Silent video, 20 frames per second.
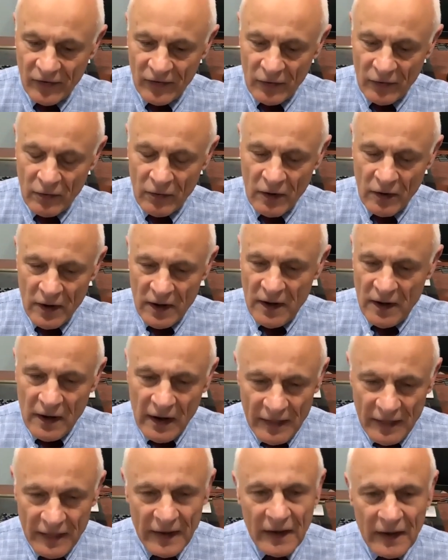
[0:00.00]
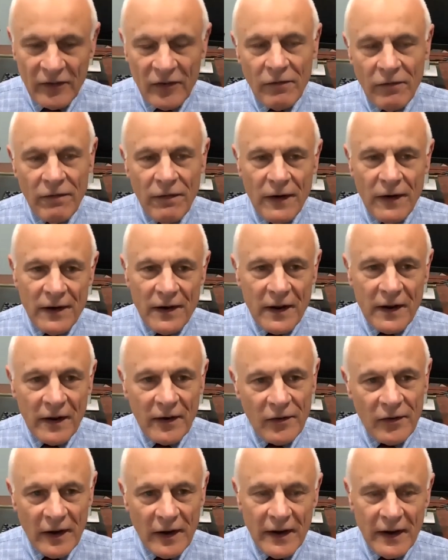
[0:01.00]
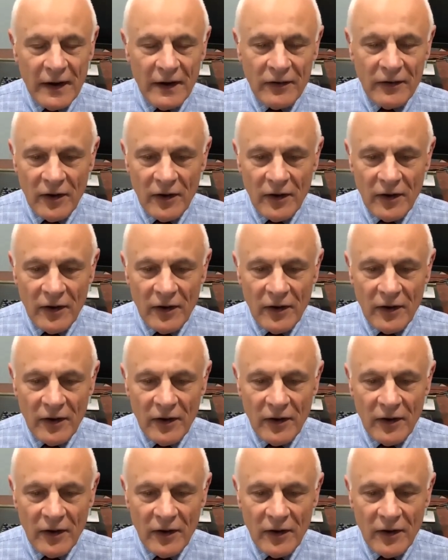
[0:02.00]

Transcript: So I think it's a very exciting